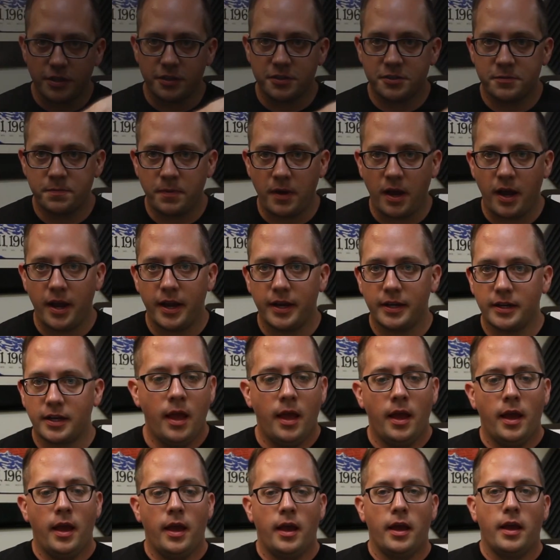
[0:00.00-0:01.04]
their spine.
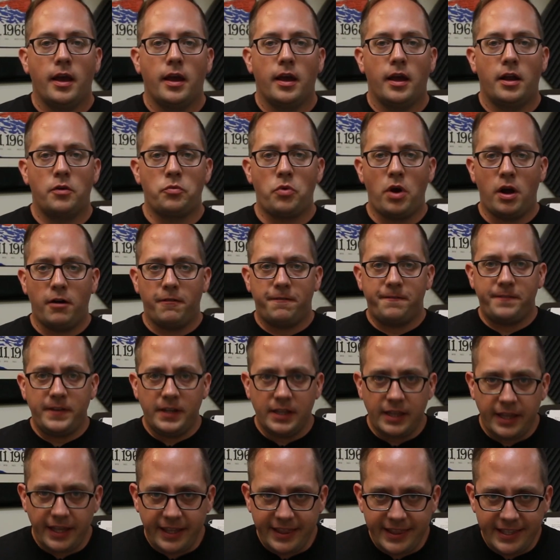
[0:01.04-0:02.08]
And while
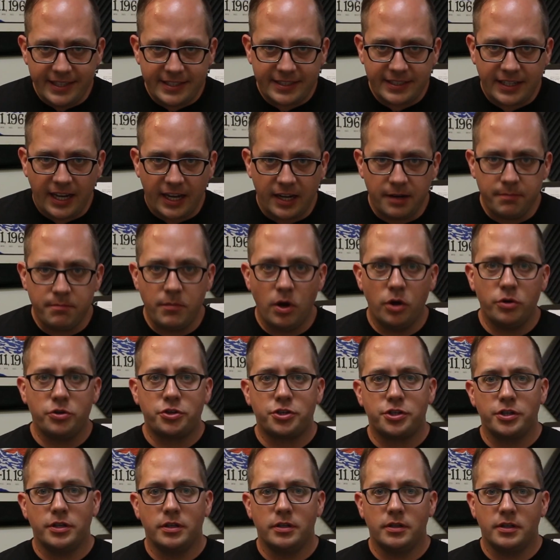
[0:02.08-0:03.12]
feeling this kind of
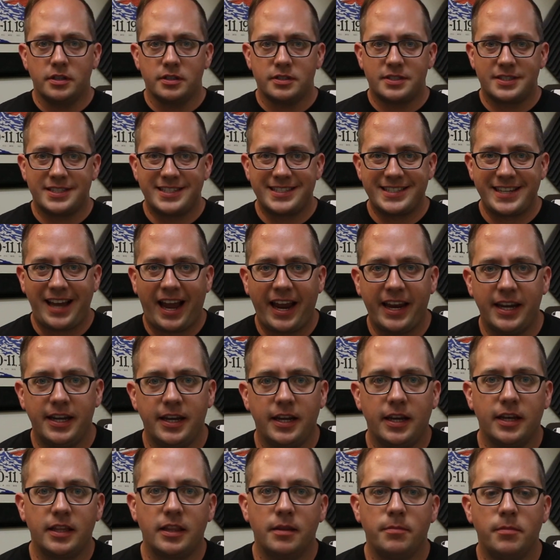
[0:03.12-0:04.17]
motion, this
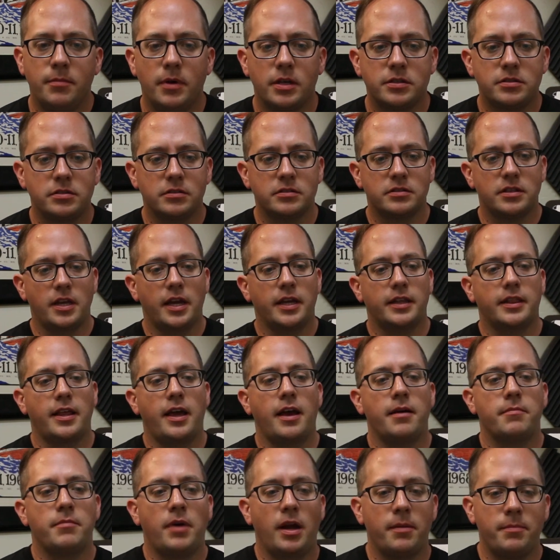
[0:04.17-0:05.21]
tightening of the muscles like
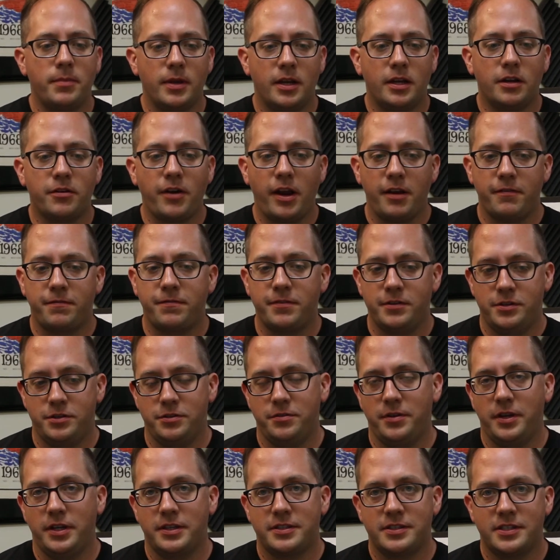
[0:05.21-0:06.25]
that might be great for
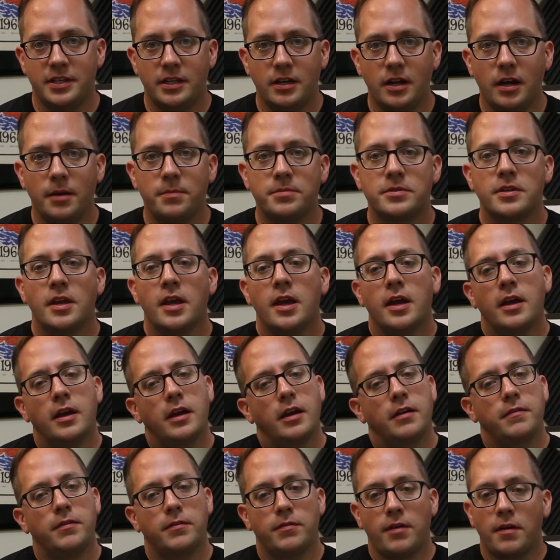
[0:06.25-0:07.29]
doing sit-ups,
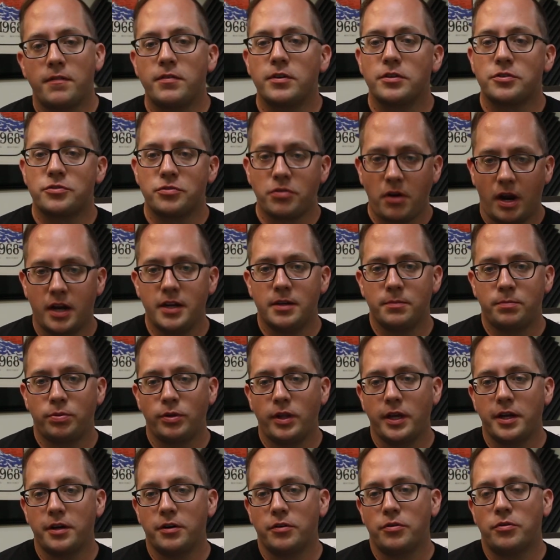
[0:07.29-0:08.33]
if you've ever tried to
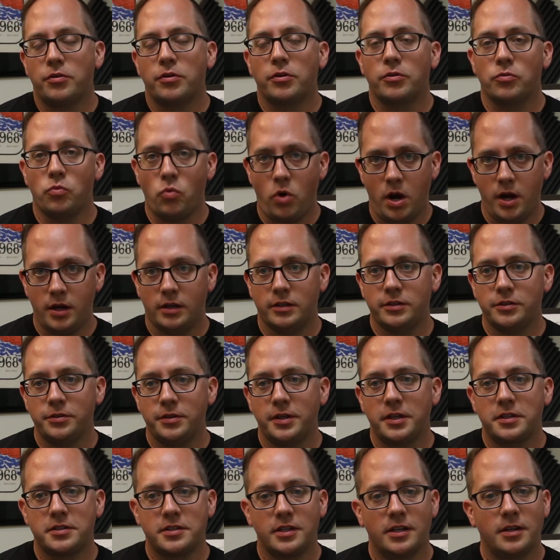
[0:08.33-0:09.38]
play your horn while
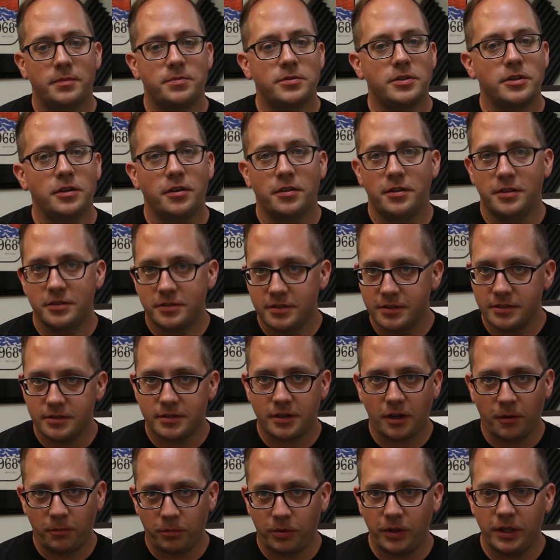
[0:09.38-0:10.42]
doing sit-ups, you know this is
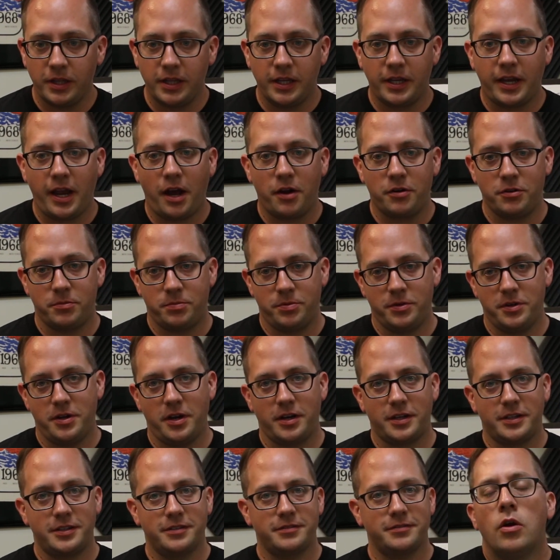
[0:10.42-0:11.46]
completely
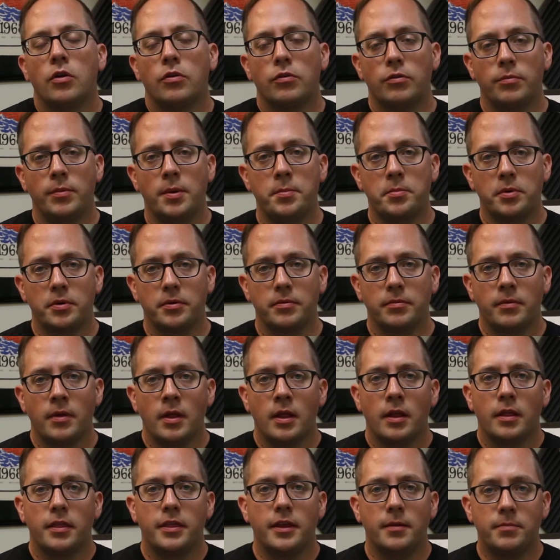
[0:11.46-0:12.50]
counterproductive. Remember,
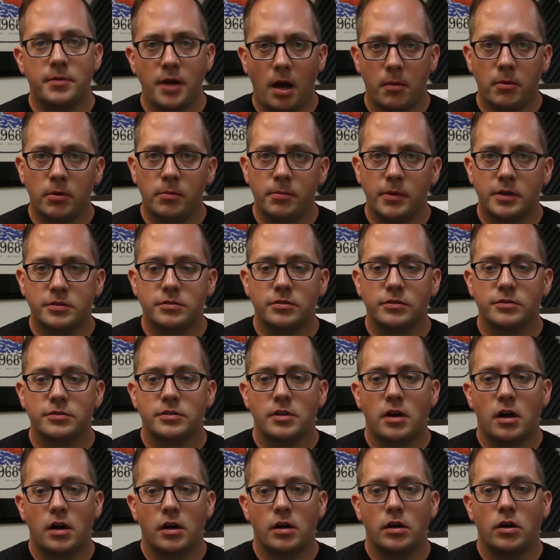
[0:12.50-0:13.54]
the abdominal muscles
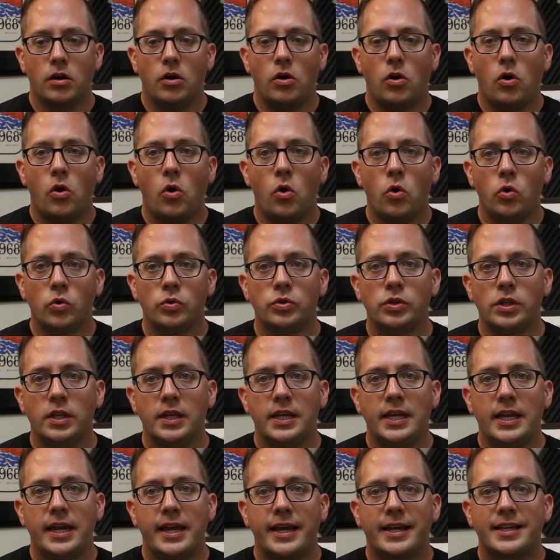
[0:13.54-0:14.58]
are
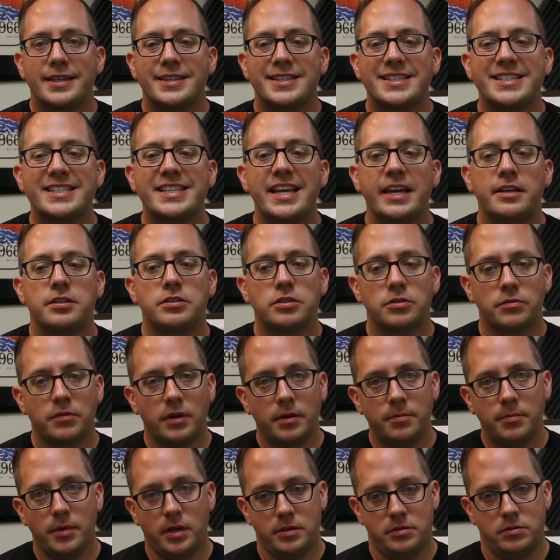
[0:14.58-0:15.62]
only
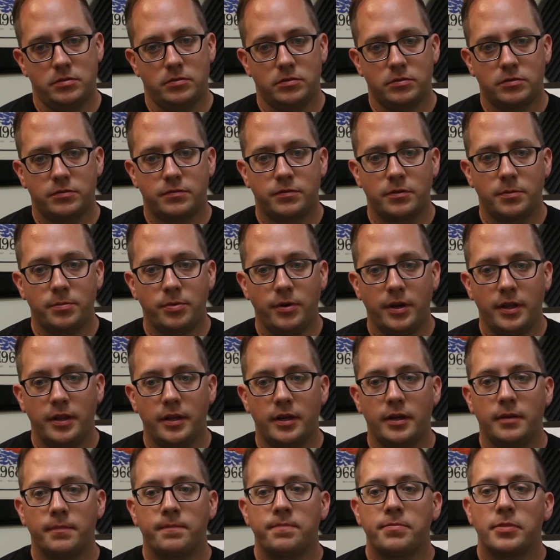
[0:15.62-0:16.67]
accessory muscles for
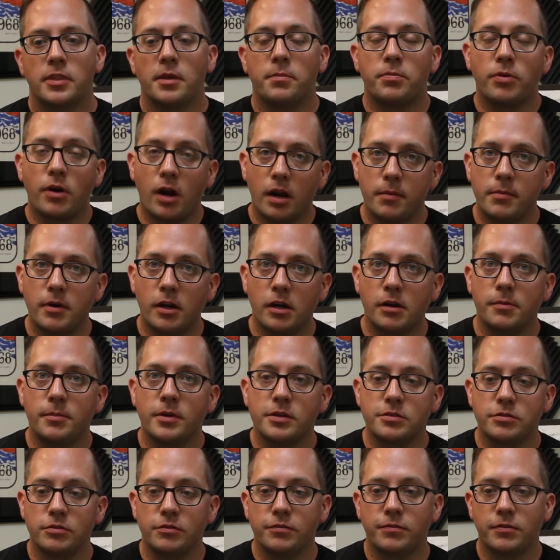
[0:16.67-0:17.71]
breathing. The primary
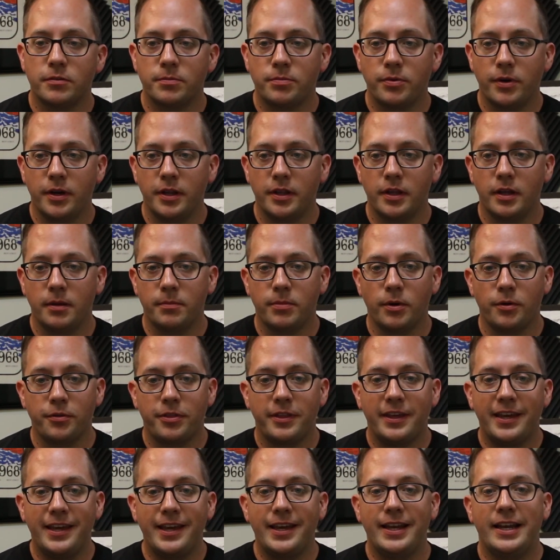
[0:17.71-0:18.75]
muscle for breathing, both
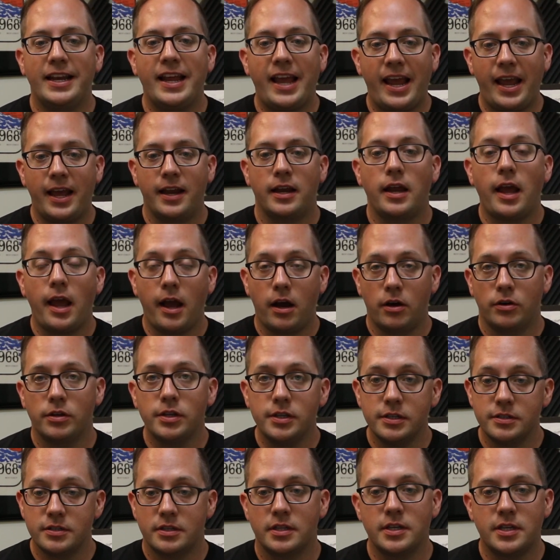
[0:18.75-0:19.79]
in and out,
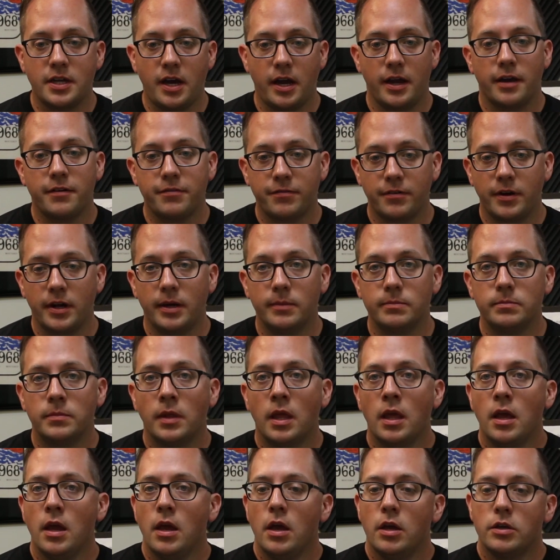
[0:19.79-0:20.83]
is the diaphragm.
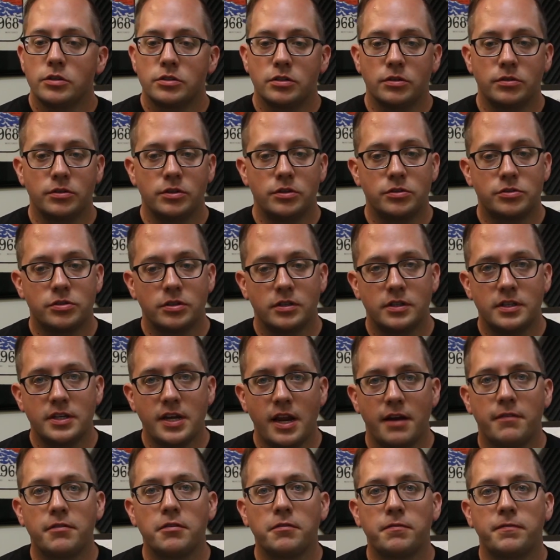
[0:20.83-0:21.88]
So you should
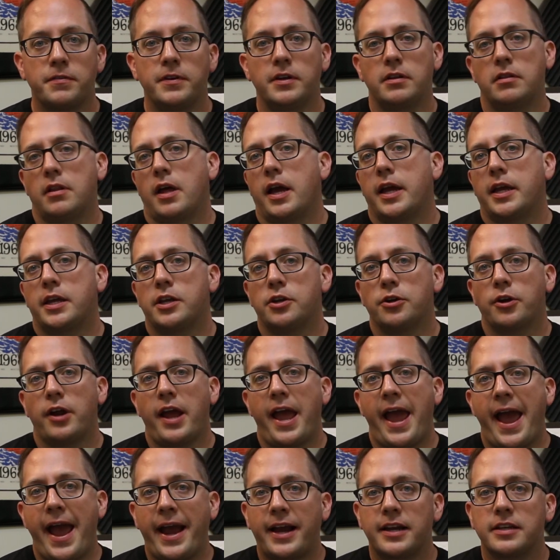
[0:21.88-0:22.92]
never feel like you're
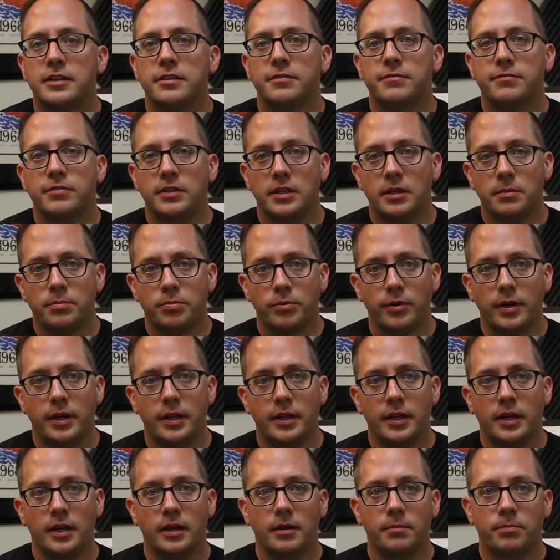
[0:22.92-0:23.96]
actively
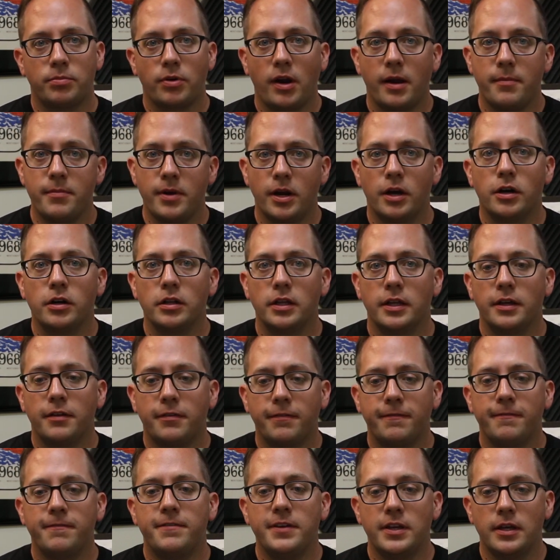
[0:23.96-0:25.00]
breathing primarily
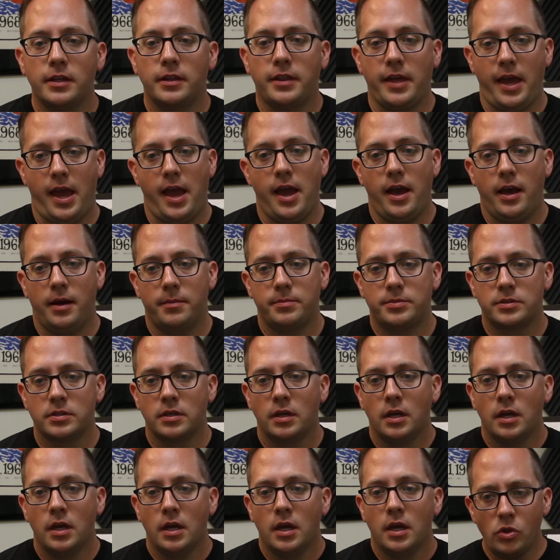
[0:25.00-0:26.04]
via the abs.
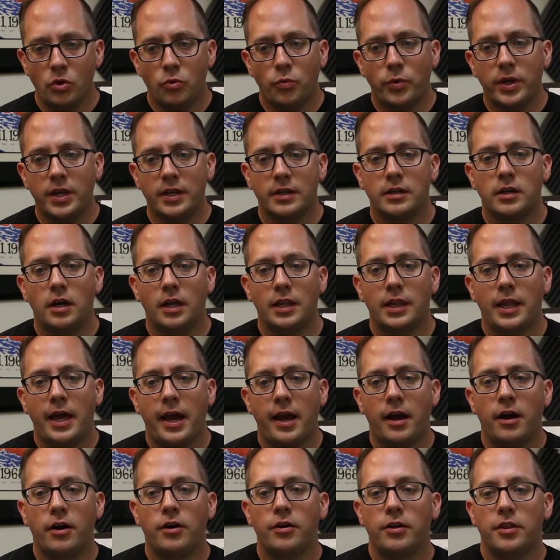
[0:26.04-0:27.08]
We
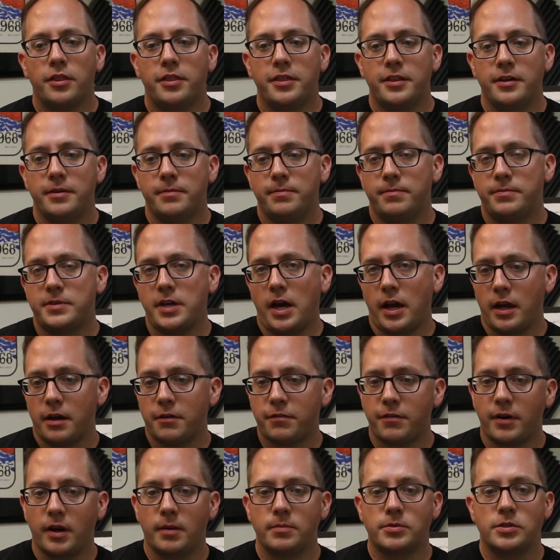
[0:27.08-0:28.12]
allow the
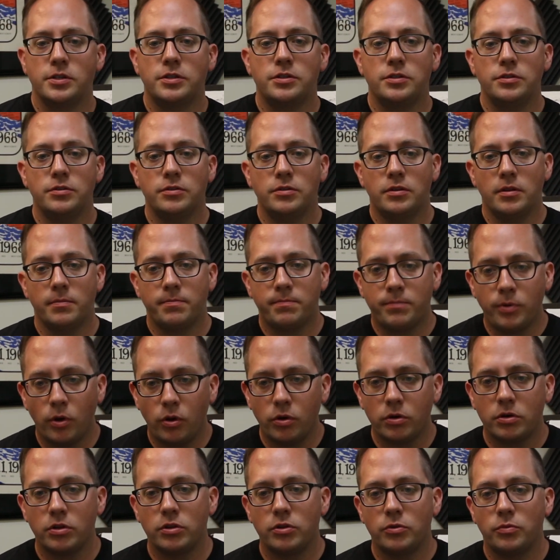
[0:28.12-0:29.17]
diaphragm to do the
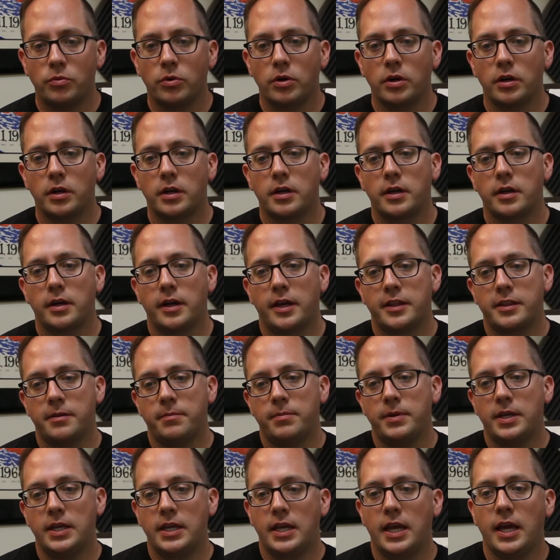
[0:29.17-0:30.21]
bulk of the work at the
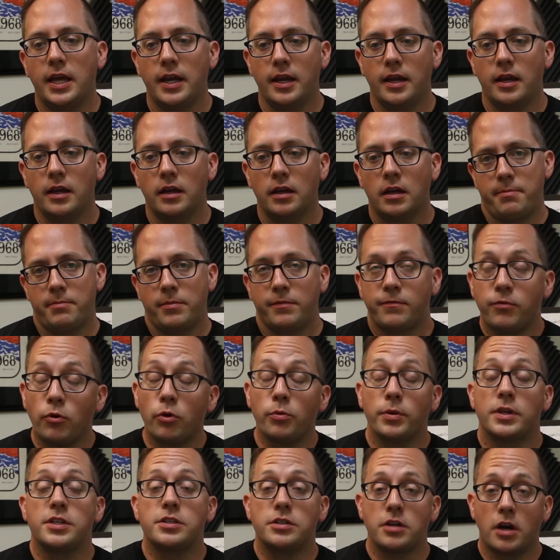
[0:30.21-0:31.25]
beginning
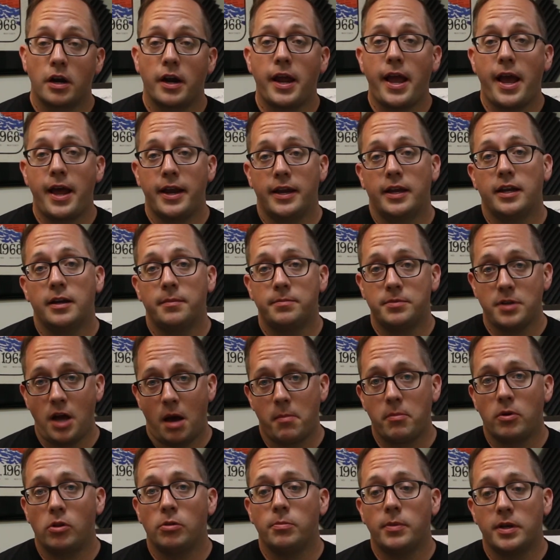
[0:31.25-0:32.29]
before we start adding
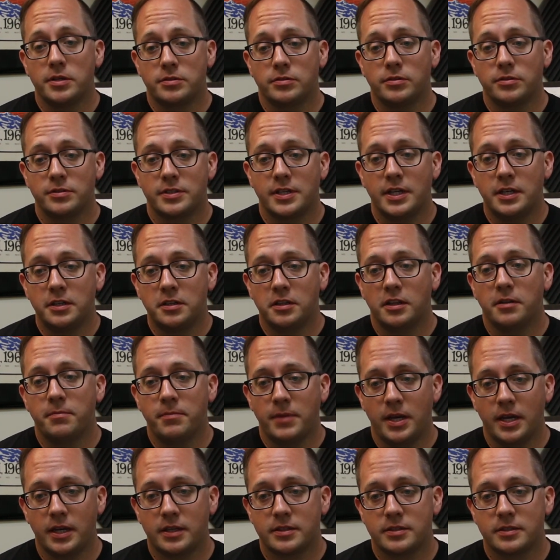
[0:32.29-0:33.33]
abdominal muscles into the
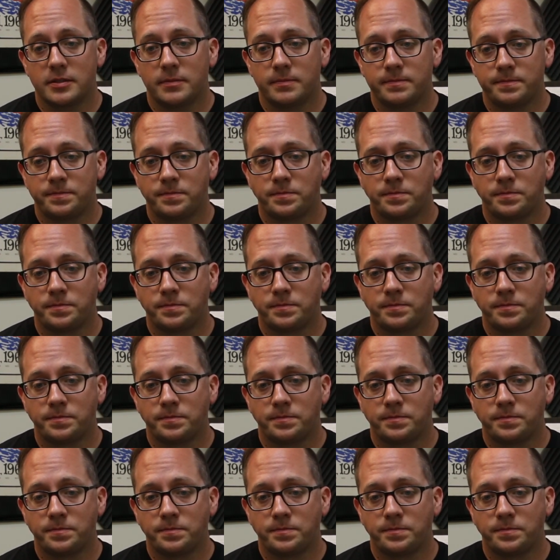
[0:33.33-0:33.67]
mix.